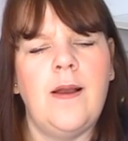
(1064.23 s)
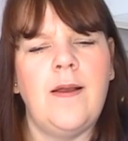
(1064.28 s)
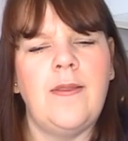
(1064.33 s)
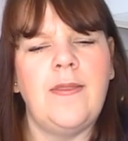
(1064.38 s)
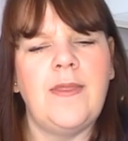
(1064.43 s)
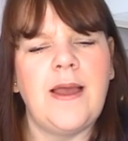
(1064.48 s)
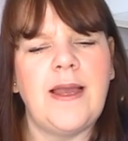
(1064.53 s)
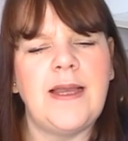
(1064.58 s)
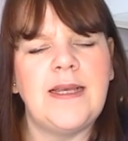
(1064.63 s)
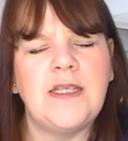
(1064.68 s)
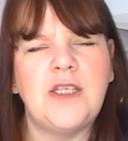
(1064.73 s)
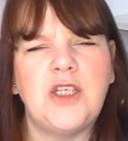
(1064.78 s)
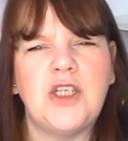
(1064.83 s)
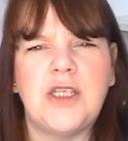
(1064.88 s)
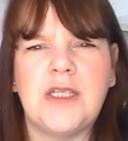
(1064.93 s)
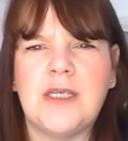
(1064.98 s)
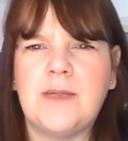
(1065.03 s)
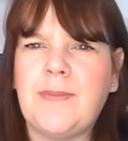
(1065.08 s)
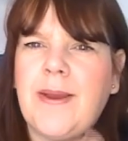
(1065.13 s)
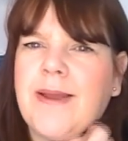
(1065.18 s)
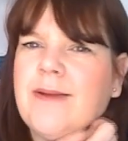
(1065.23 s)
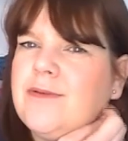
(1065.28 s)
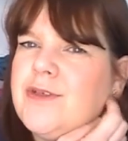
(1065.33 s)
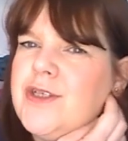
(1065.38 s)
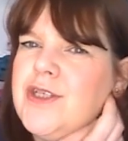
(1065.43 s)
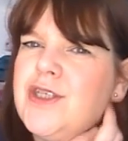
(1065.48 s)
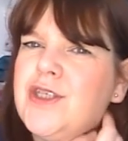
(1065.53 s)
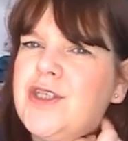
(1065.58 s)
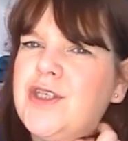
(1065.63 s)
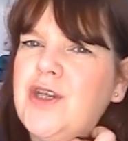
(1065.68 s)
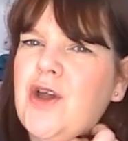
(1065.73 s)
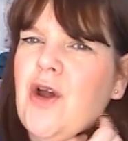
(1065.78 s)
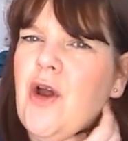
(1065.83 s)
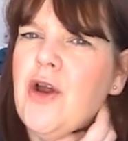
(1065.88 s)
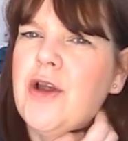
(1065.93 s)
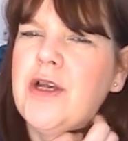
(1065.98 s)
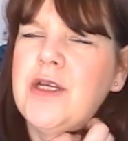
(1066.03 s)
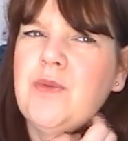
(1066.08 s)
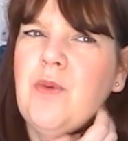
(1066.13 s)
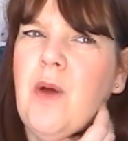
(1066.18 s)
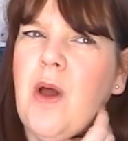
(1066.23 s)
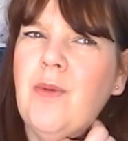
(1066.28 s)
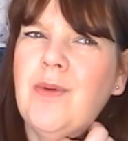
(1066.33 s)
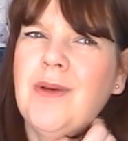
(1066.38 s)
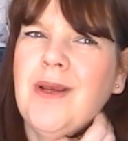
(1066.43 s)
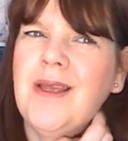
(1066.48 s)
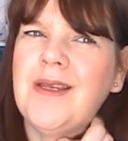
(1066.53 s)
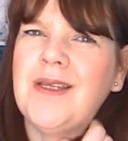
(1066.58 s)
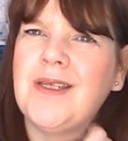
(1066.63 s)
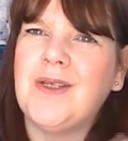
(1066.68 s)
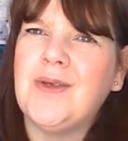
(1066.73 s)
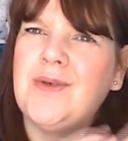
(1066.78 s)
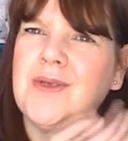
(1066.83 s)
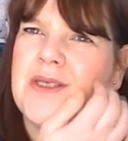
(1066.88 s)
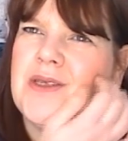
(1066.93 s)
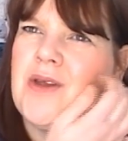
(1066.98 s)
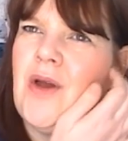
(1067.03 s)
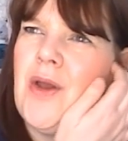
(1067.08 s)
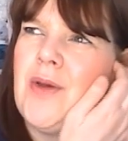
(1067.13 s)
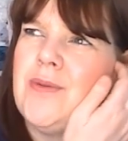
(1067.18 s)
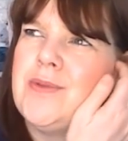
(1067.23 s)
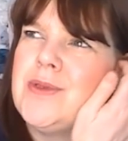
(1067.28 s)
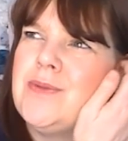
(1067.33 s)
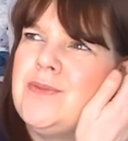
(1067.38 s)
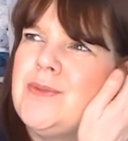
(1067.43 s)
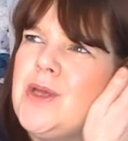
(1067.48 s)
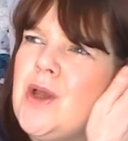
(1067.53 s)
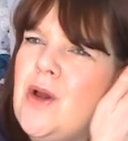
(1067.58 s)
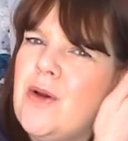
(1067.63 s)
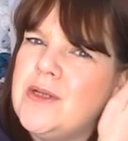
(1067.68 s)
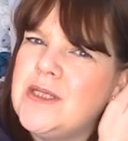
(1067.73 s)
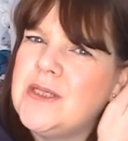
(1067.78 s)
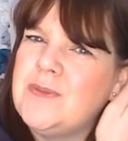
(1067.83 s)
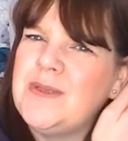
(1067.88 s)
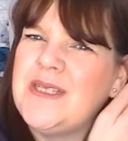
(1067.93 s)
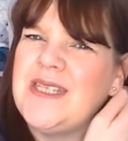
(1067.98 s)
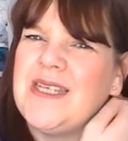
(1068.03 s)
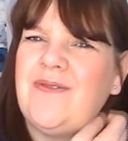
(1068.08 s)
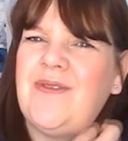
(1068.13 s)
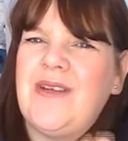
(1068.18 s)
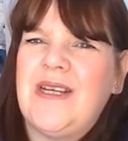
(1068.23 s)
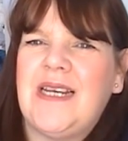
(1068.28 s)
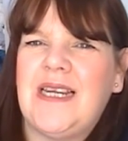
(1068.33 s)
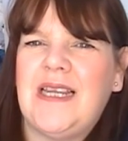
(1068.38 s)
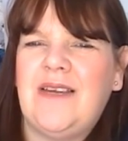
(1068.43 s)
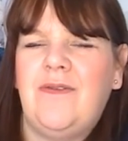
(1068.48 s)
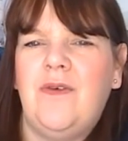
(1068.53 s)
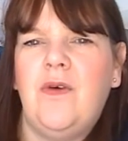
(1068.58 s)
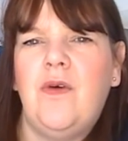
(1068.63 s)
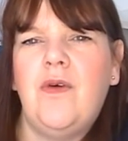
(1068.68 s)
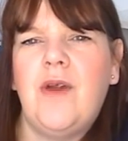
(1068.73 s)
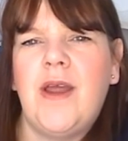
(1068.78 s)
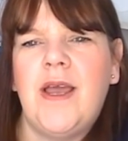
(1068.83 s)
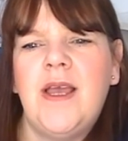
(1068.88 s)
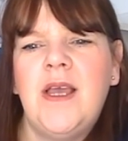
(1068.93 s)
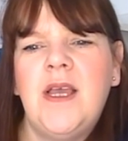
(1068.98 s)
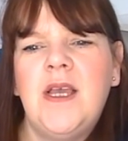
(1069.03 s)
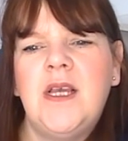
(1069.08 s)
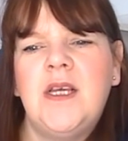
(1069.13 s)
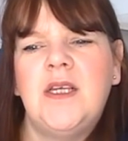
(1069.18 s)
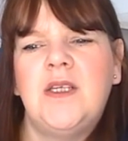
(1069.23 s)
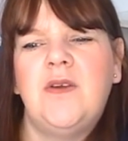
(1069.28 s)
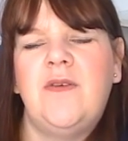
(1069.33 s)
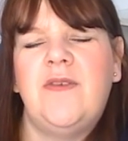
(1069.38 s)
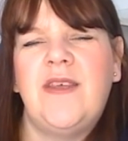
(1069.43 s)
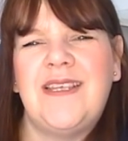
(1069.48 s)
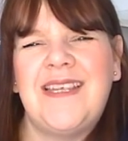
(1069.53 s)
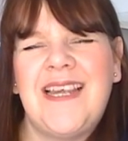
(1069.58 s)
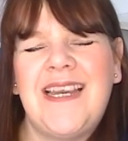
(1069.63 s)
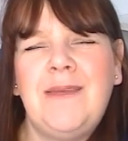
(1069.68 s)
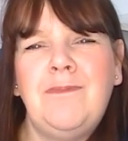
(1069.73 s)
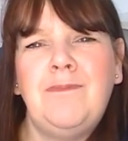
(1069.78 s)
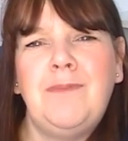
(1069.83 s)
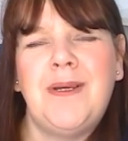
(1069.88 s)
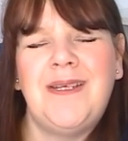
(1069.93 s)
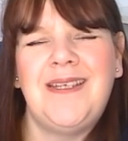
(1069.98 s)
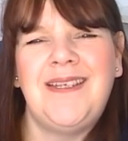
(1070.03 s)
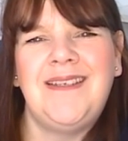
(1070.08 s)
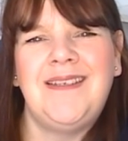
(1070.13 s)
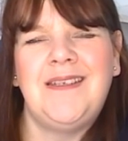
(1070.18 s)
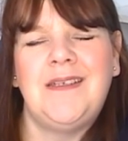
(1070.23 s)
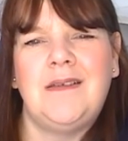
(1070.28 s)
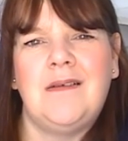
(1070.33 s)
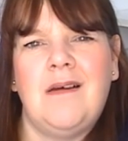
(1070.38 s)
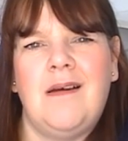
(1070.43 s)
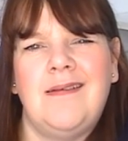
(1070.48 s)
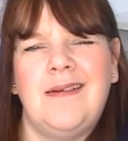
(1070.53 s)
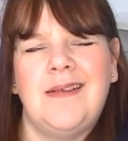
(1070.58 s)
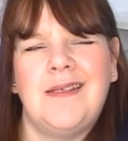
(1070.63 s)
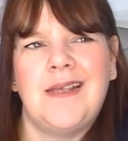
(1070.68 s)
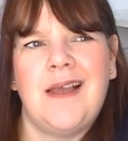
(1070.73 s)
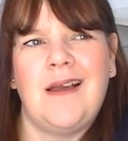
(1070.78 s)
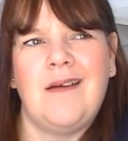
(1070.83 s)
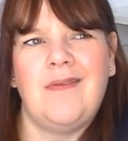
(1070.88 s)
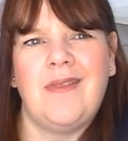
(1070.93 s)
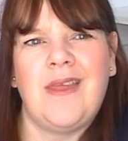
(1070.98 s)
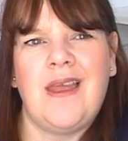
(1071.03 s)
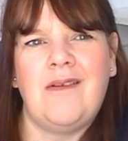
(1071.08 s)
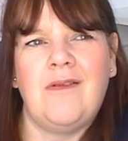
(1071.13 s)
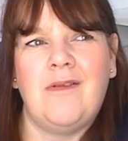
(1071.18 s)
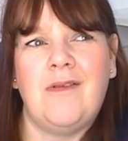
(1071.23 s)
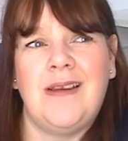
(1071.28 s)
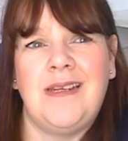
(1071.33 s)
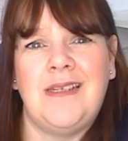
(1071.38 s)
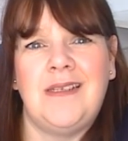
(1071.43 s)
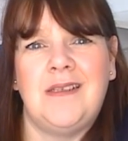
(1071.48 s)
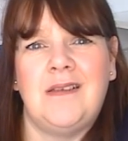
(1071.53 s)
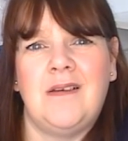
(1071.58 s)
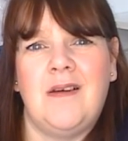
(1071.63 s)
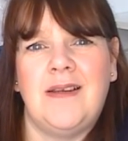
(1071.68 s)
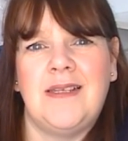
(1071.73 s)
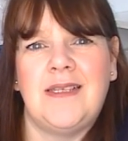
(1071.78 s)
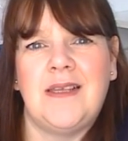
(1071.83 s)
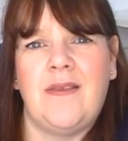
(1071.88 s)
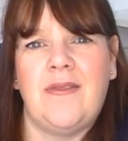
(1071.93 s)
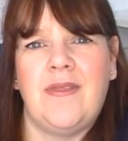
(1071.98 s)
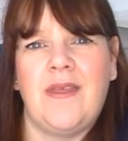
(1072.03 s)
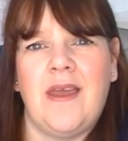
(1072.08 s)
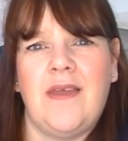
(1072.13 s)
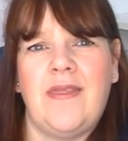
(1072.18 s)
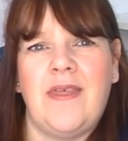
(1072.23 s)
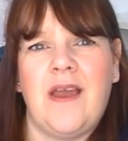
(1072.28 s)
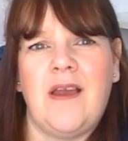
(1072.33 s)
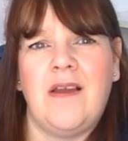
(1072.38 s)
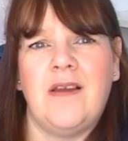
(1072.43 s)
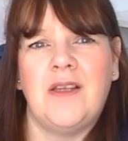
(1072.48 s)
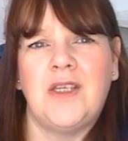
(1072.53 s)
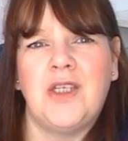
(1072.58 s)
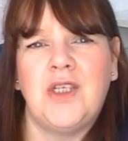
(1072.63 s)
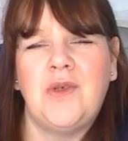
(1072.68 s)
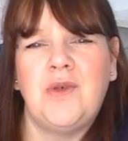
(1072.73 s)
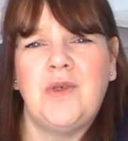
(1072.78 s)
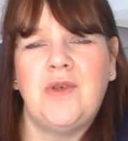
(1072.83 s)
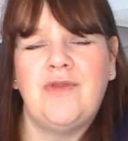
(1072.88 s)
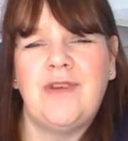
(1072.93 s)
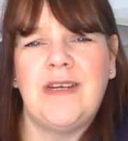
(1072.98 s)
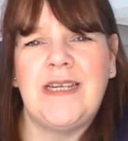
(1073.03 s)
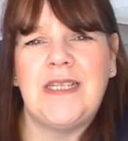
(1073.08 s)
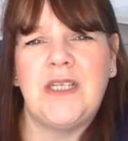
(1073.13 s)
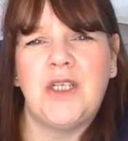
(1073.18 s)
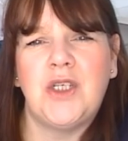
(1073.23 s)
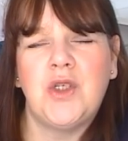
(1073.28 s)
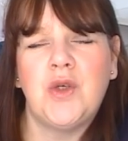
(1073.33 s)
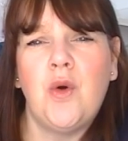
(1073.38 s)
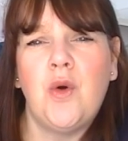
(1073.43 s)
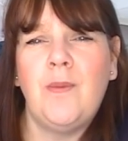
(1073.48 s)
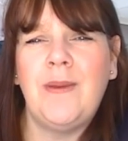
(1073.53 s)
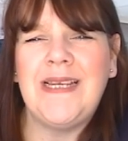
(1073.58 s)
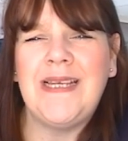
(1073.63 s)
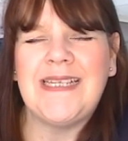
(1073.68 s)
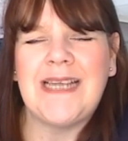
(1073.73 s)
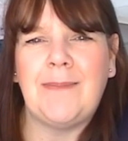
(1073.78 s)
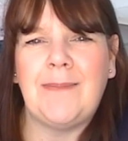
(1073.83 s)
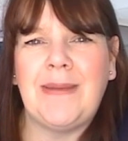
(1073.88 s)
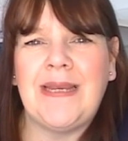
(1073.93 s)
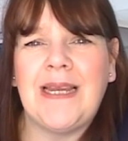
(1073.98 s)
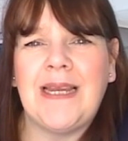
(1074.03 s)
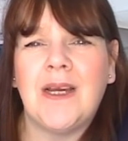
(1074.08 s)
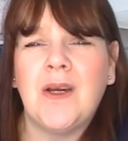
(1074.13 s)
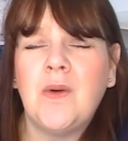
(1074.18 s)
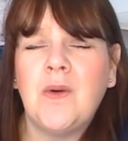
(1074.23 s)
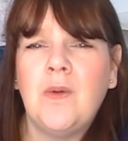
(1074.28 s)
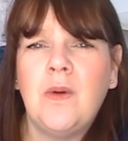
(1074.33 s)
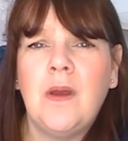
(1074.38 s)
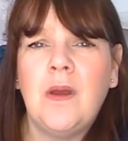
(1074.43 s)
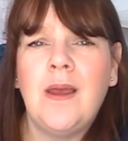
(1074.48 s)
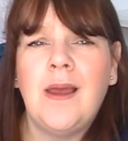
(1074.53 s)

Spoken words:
That is just about to start, because what I would like to do is dye up some yarn specifically for it. So if there's any budding designers out there, or any designers out there that are due to release a shawl, please let me know.